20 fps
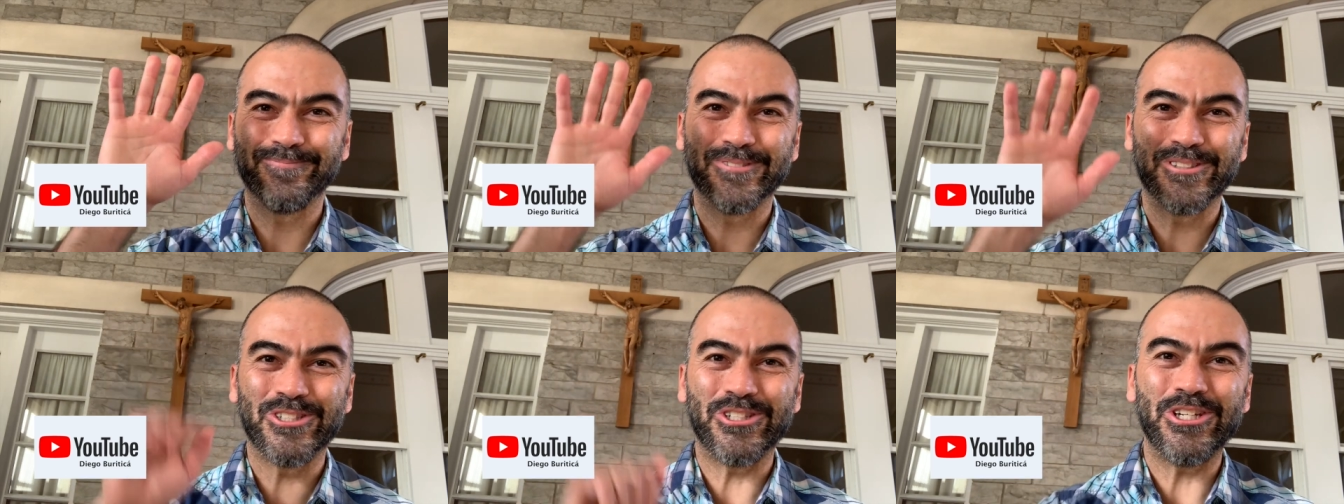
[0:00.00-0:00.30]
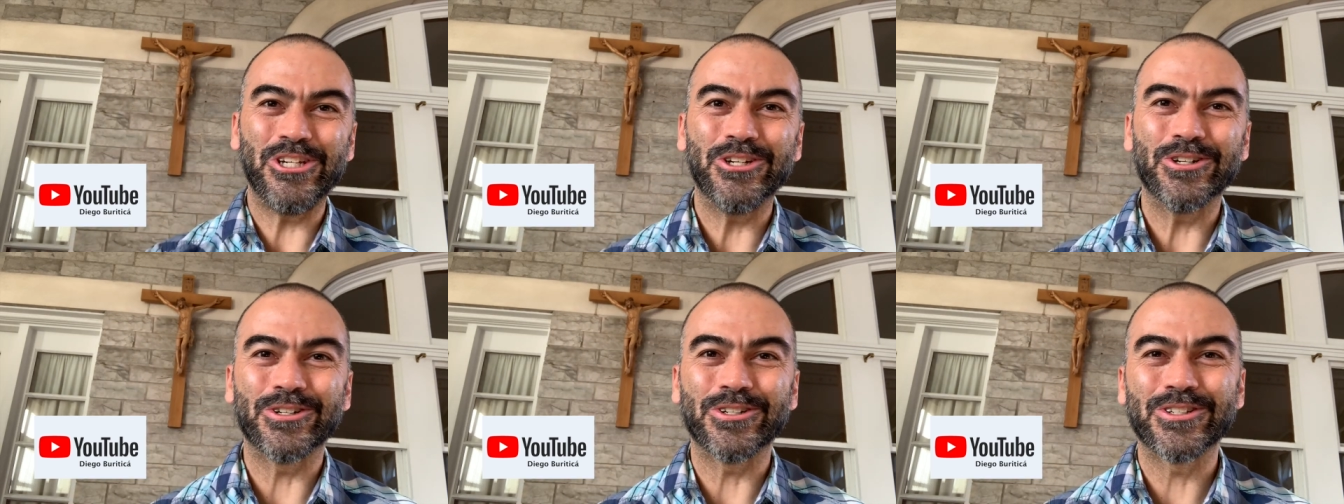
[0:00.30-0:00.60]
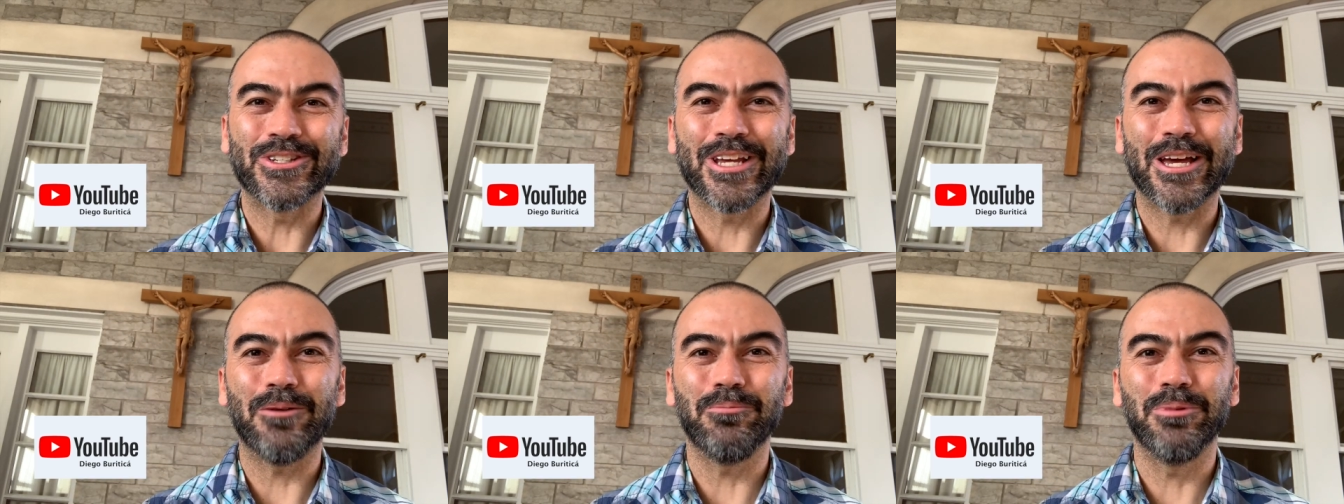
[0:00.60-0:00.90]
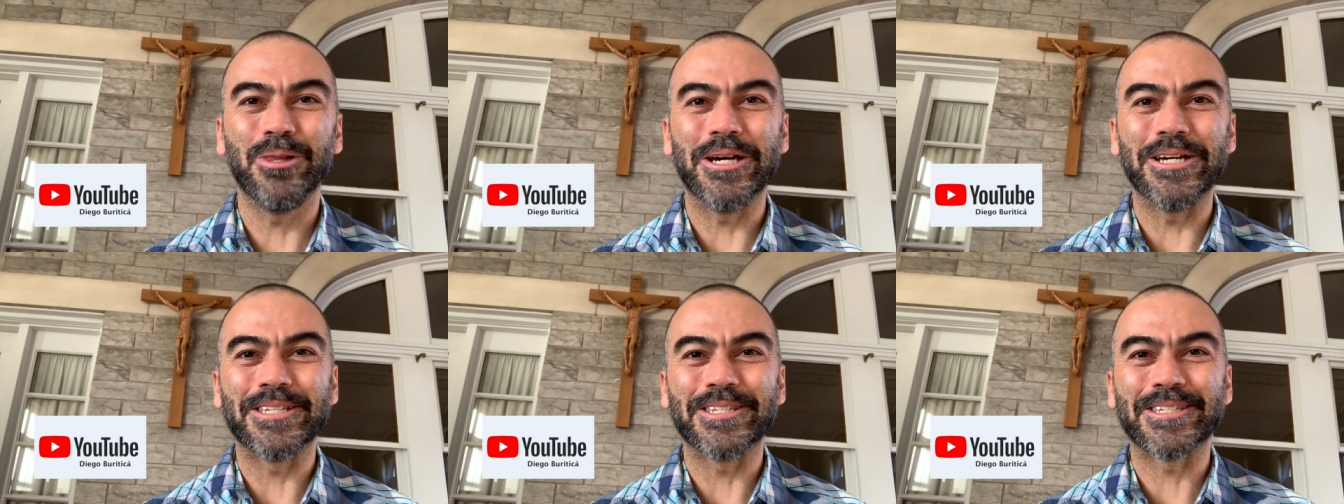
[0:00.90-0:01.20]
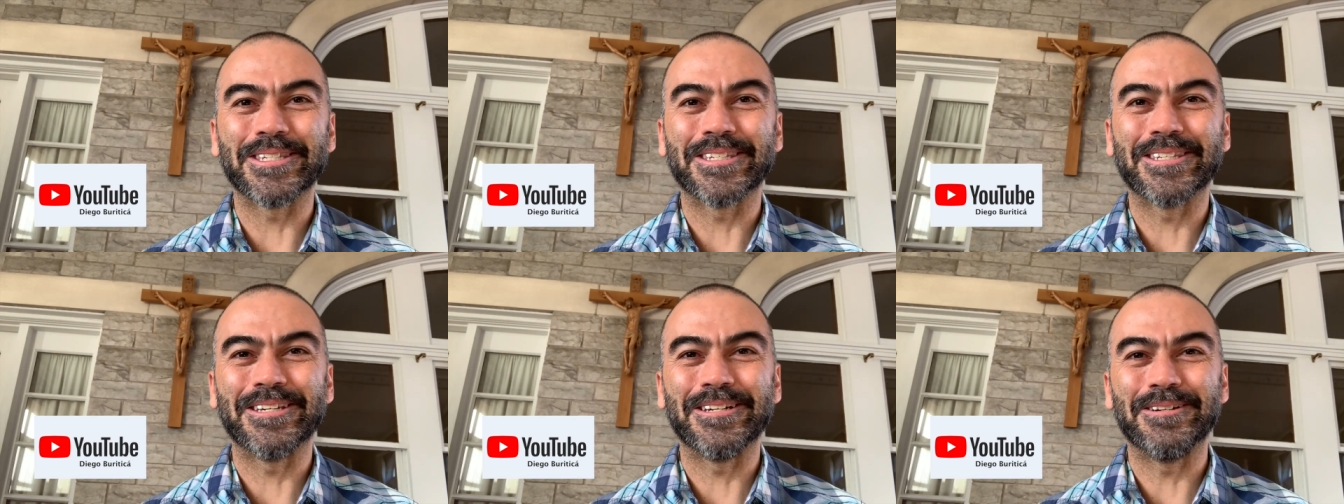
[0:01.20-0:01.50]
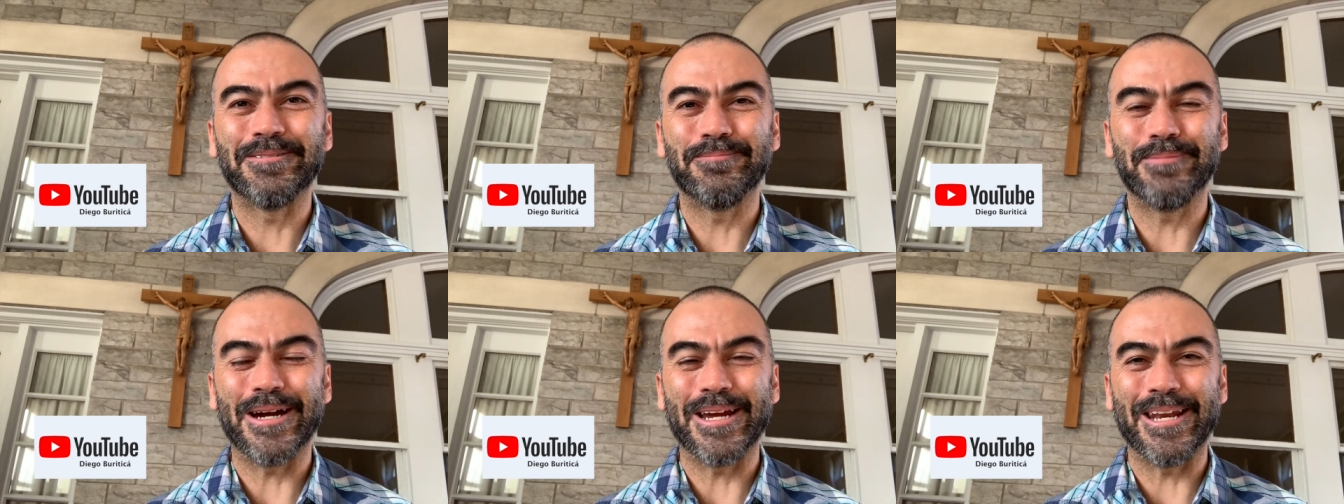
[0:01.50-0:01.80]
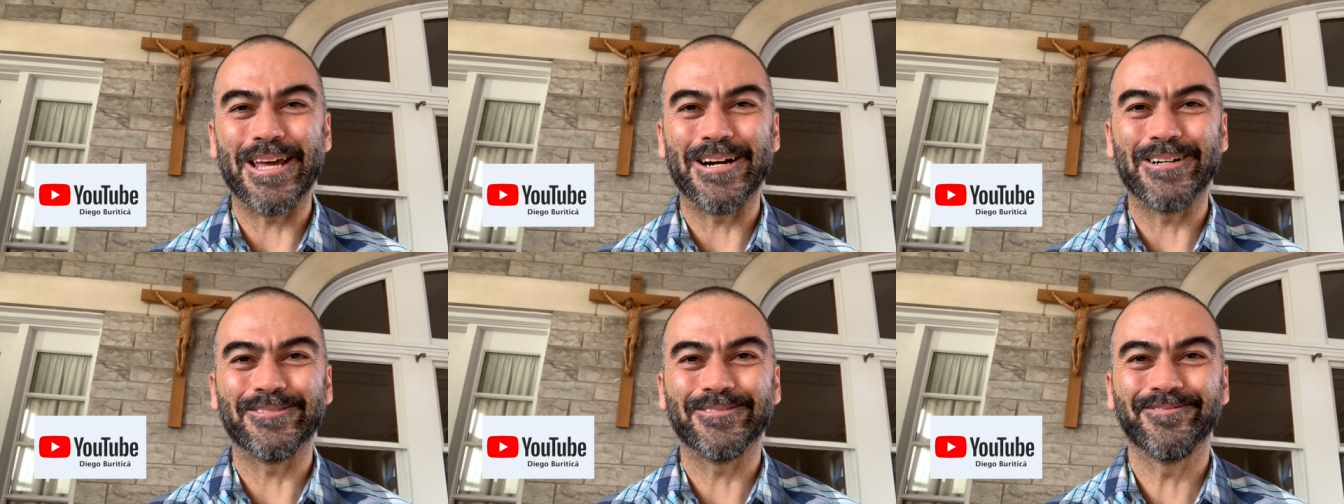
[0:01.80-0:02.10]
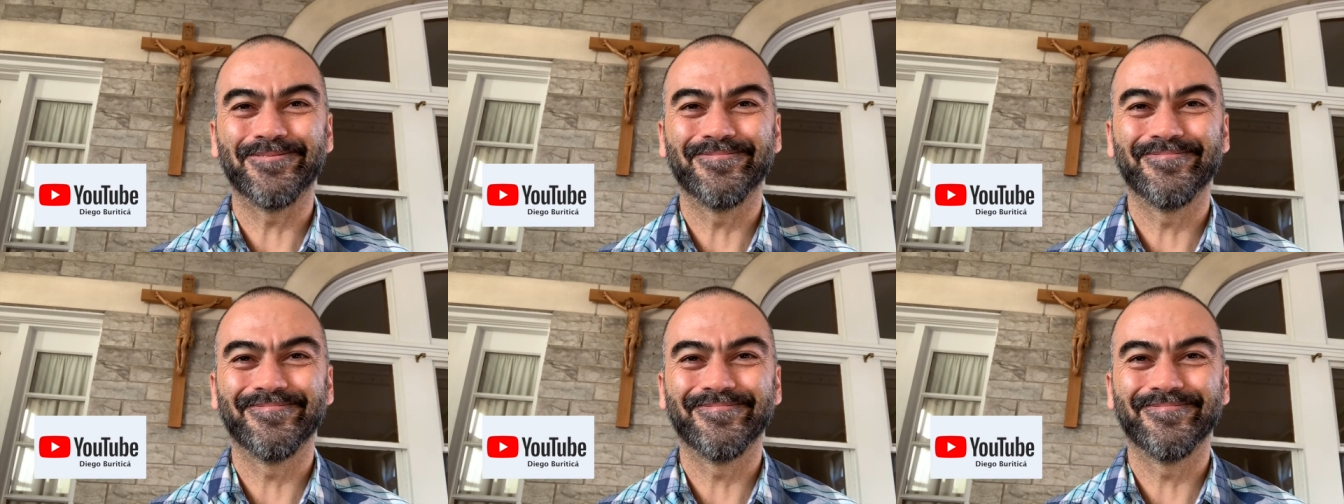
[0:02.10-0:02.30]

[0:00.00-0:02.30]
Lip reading: Cheers. God bless. Bye now.